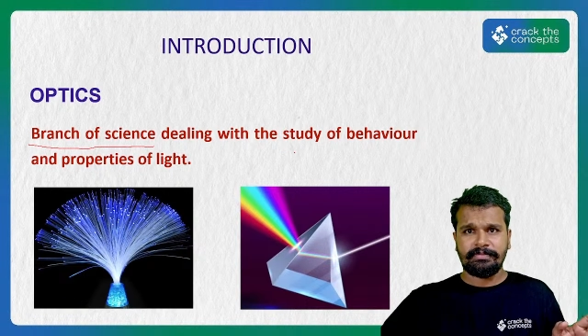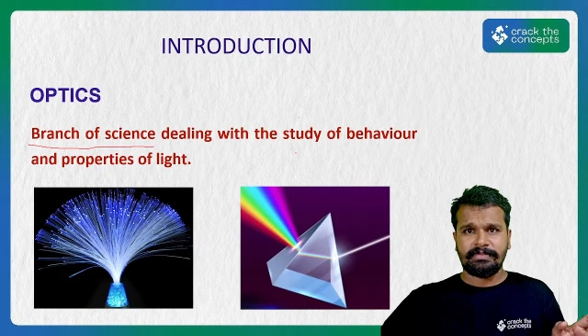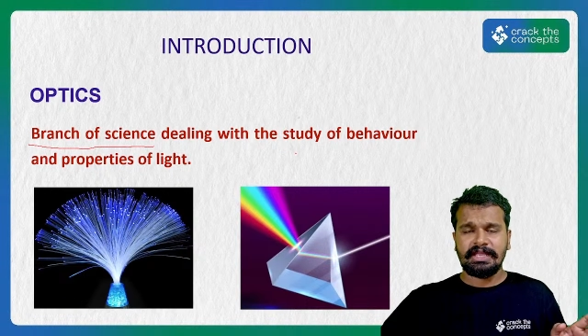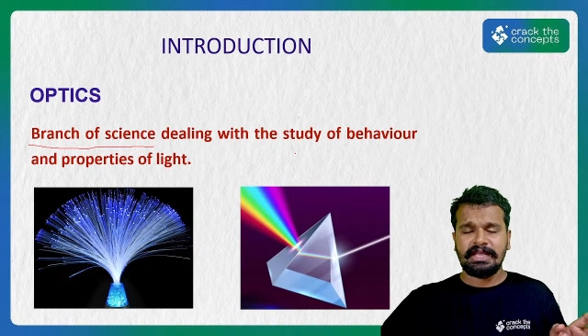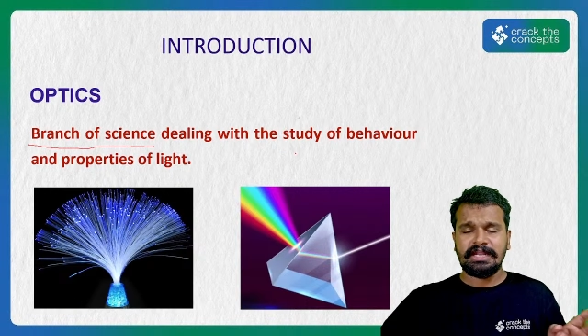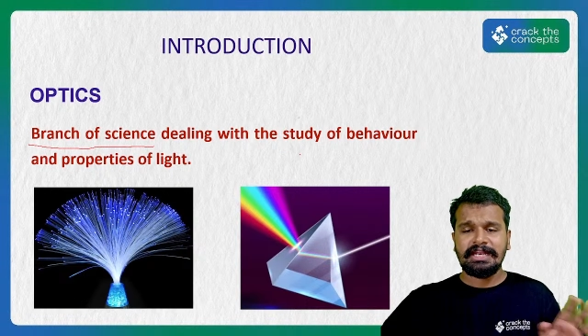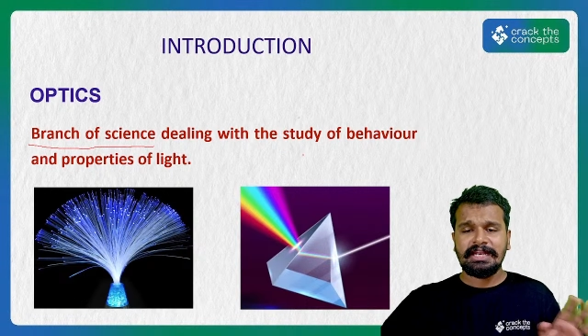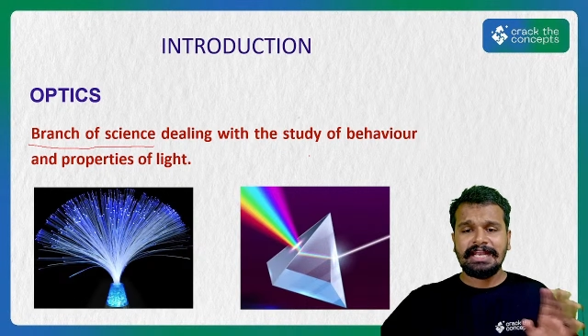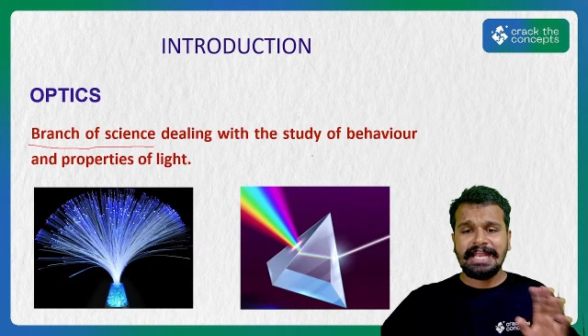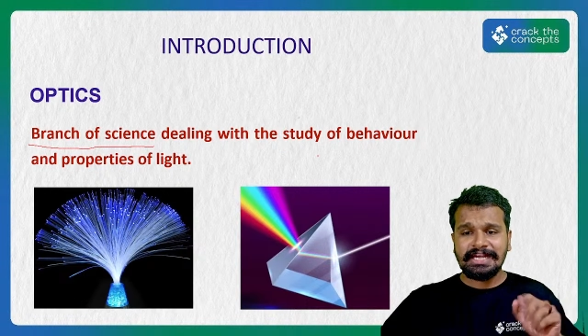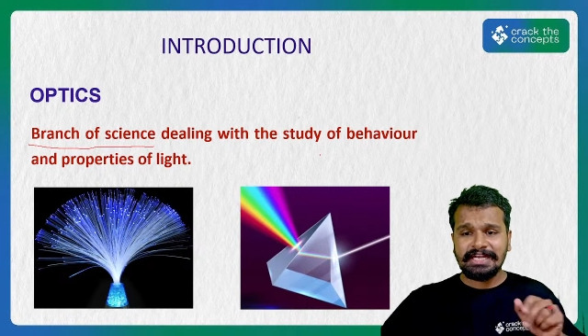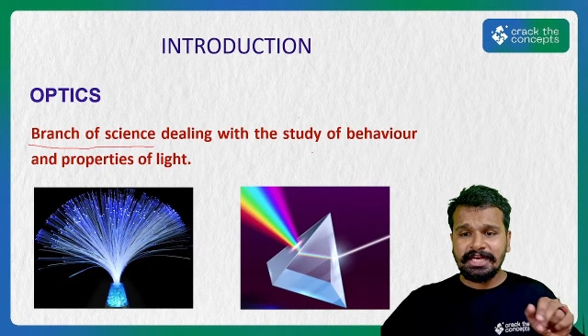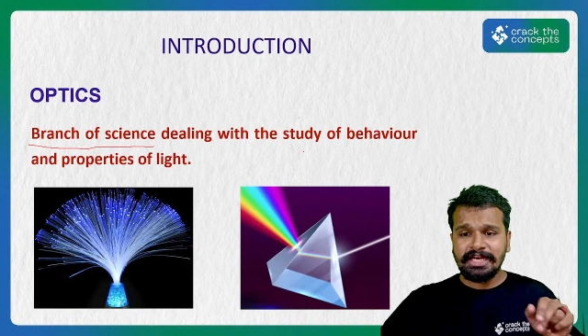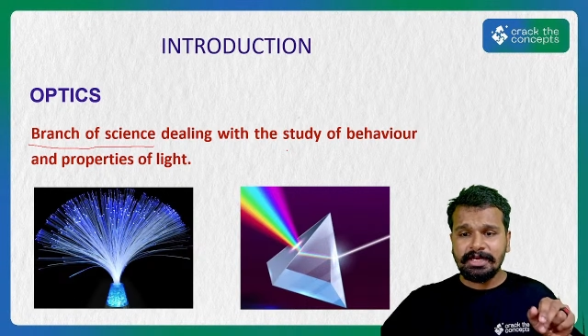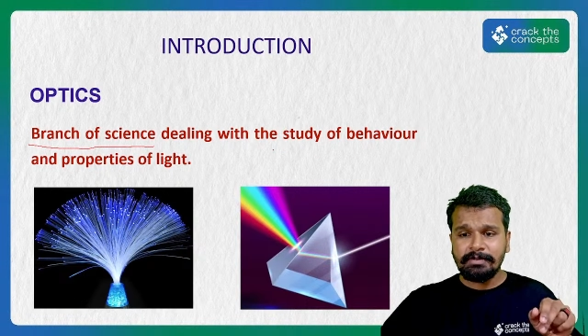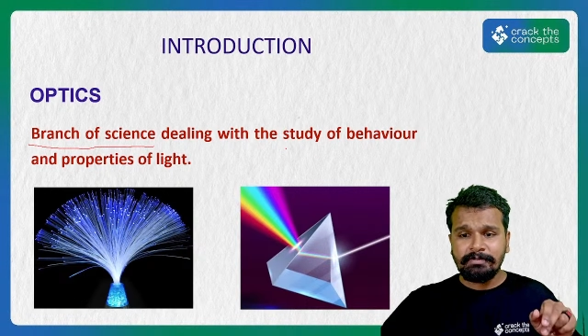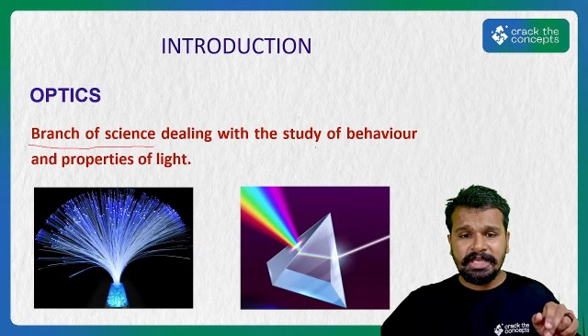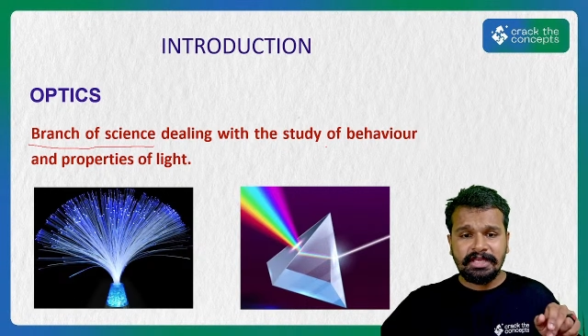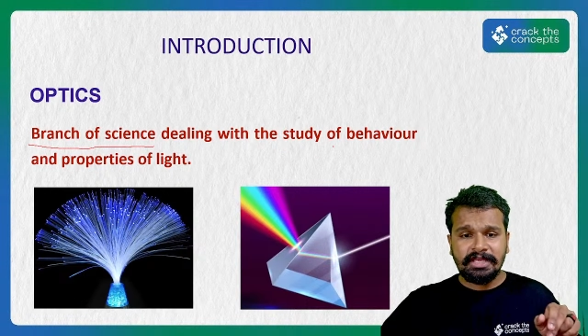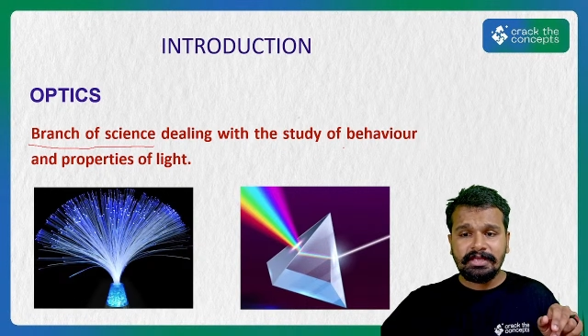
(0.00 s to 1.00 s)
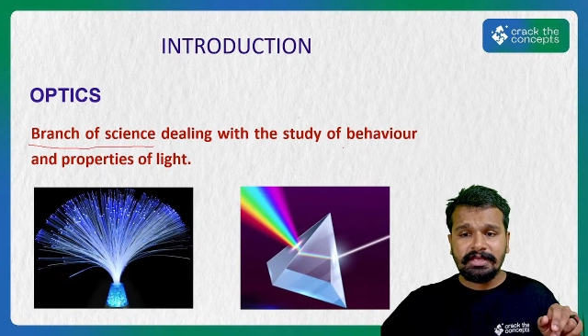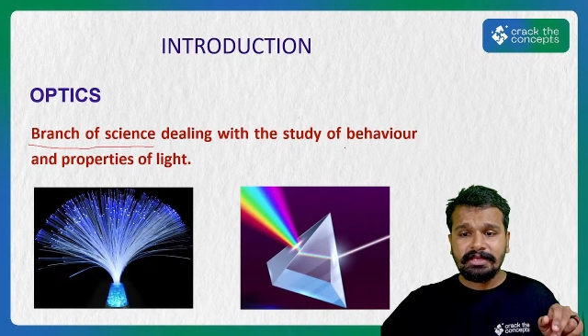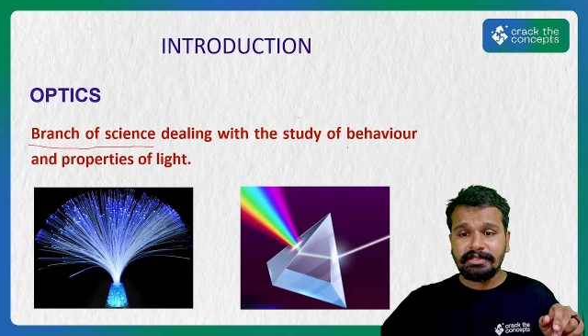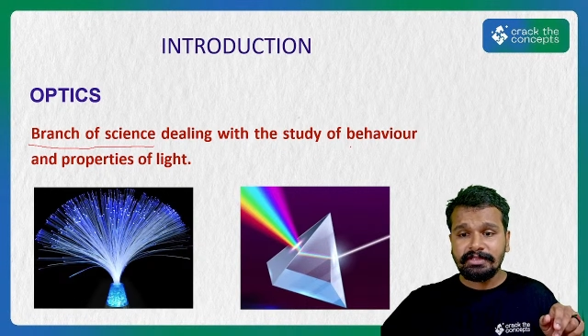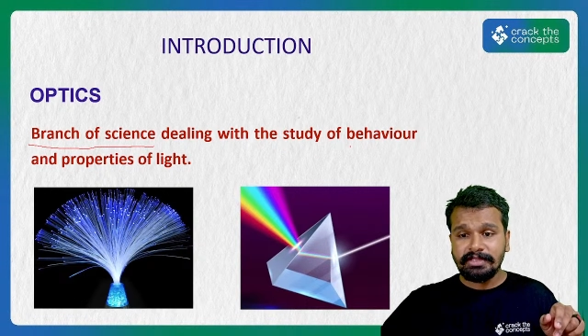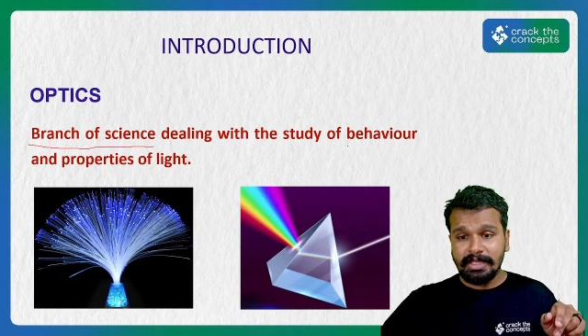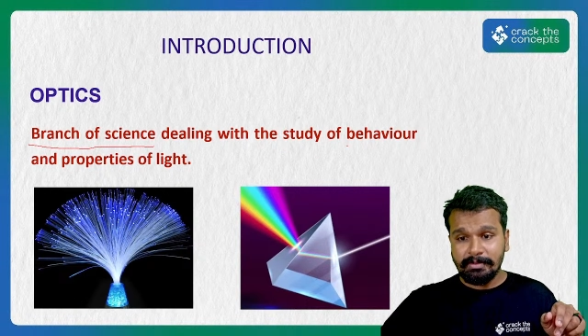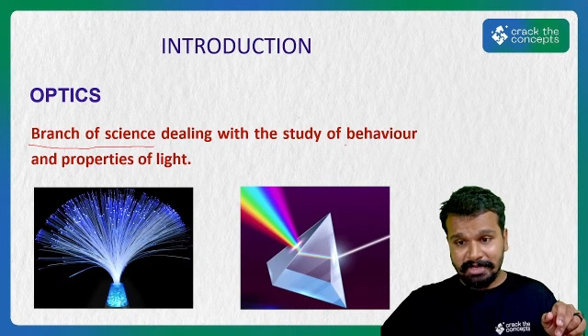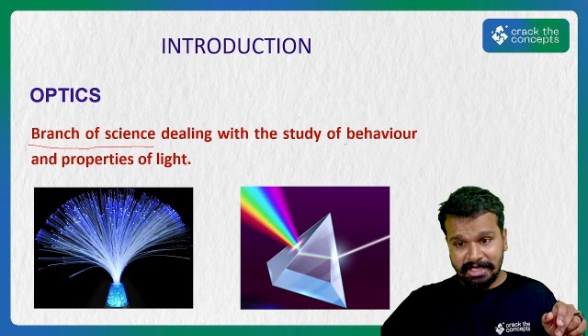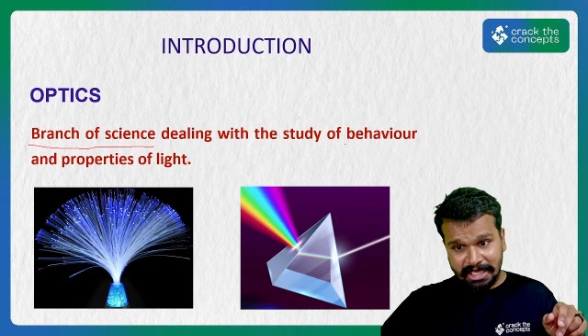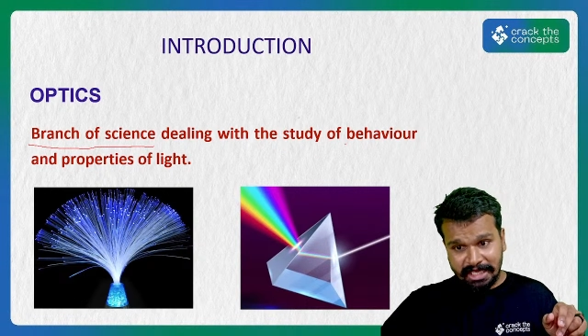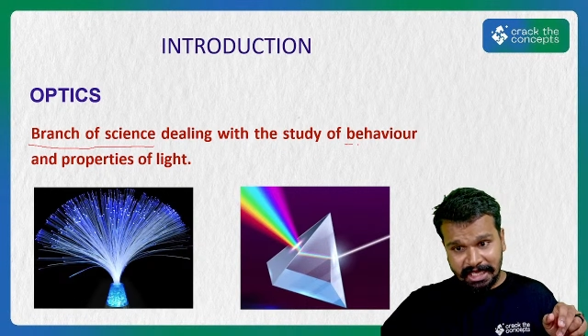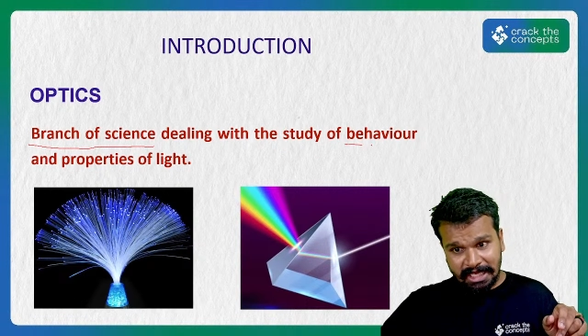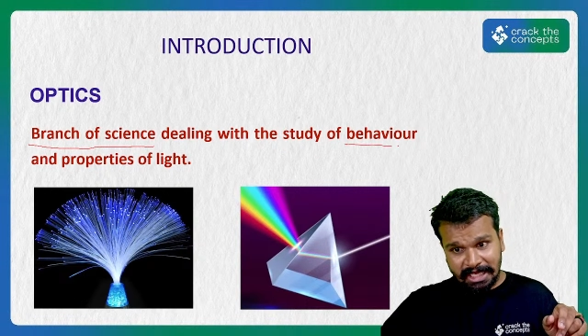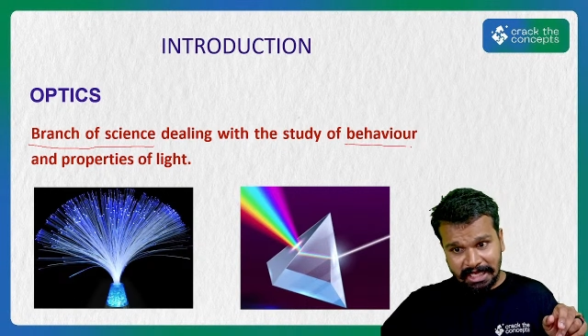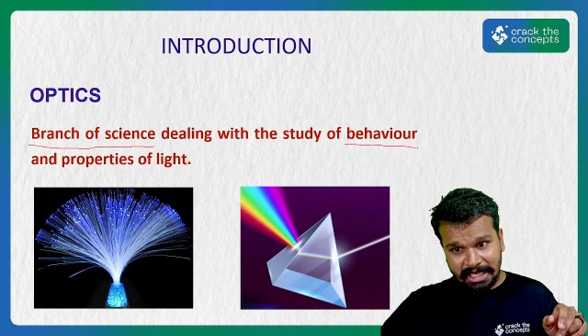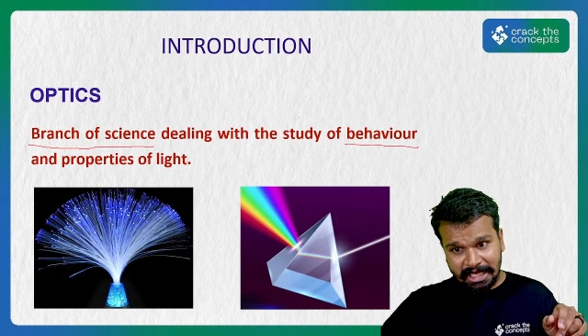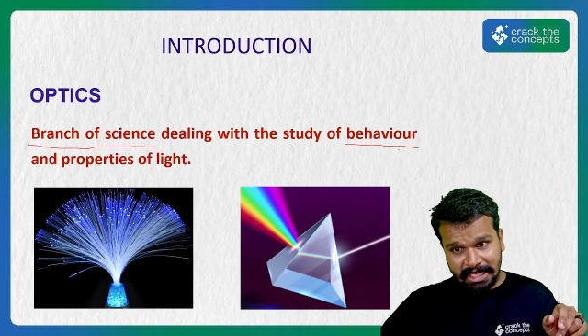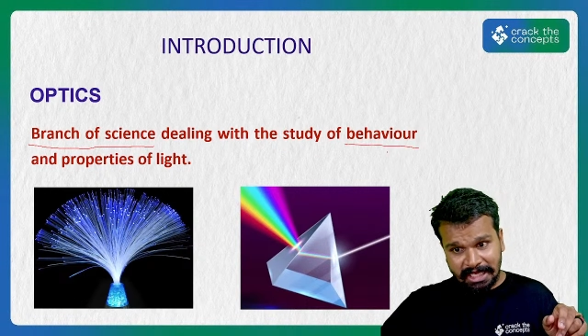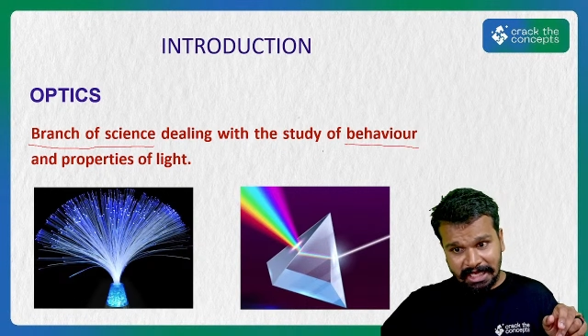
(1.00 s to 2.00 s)
let it be the
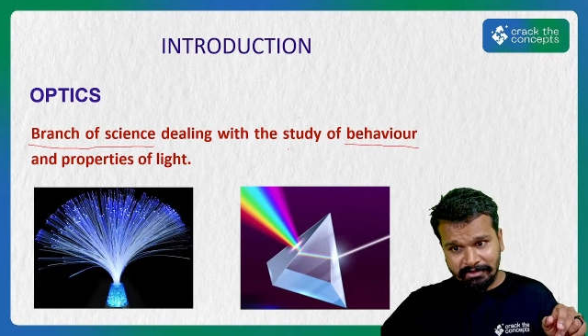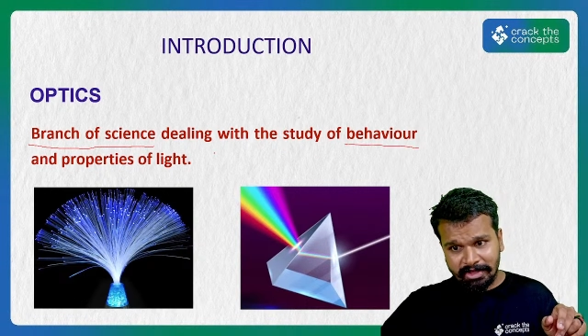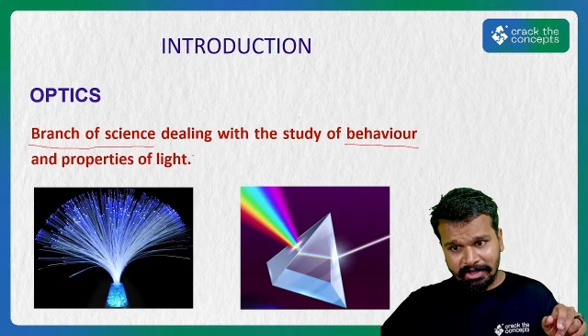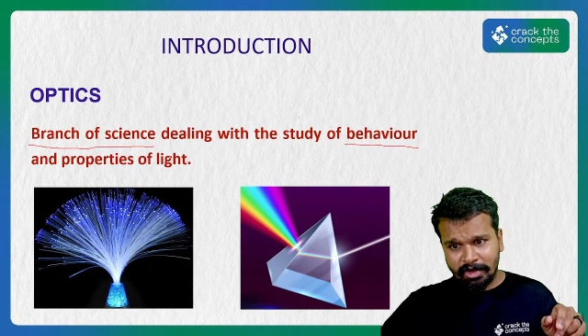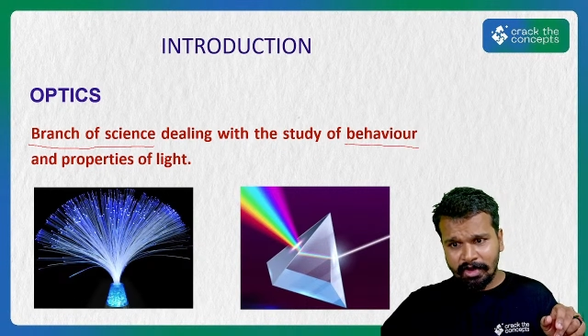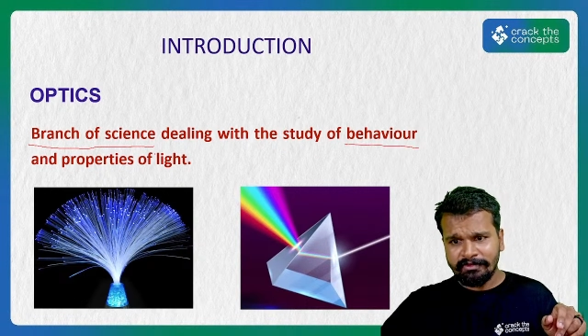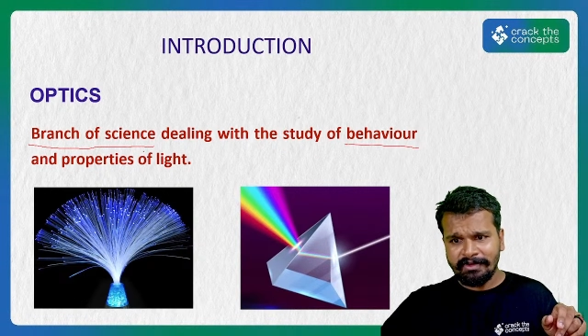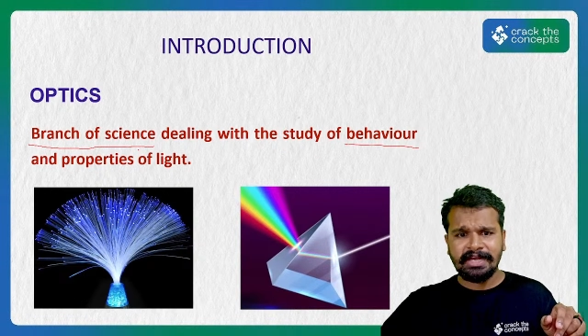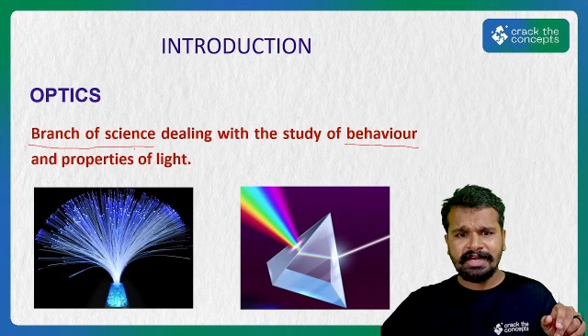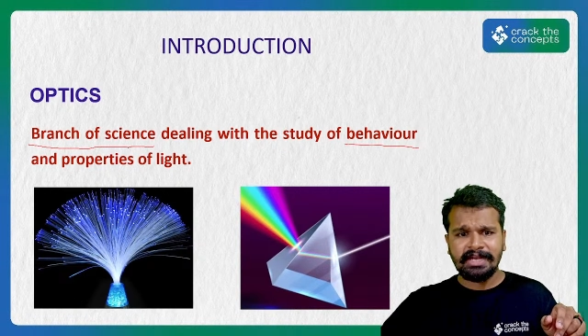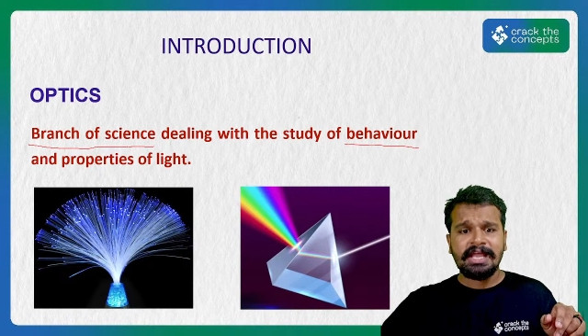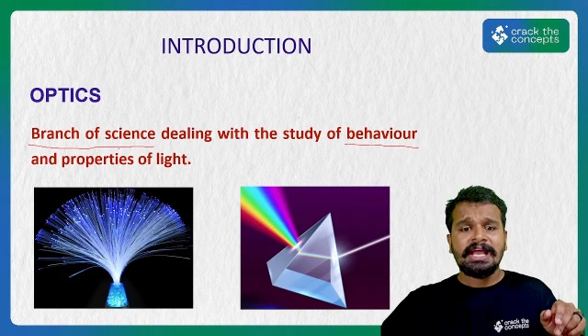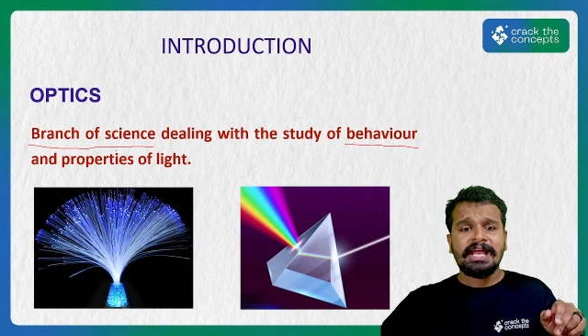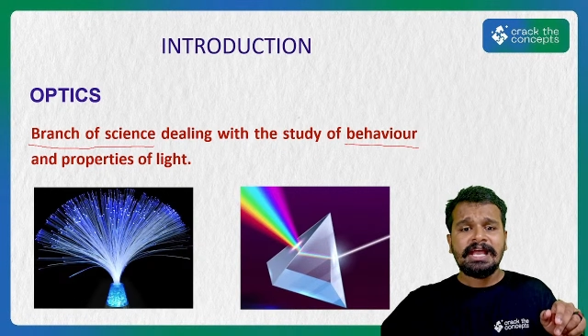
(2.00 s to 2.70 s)
behavior of light,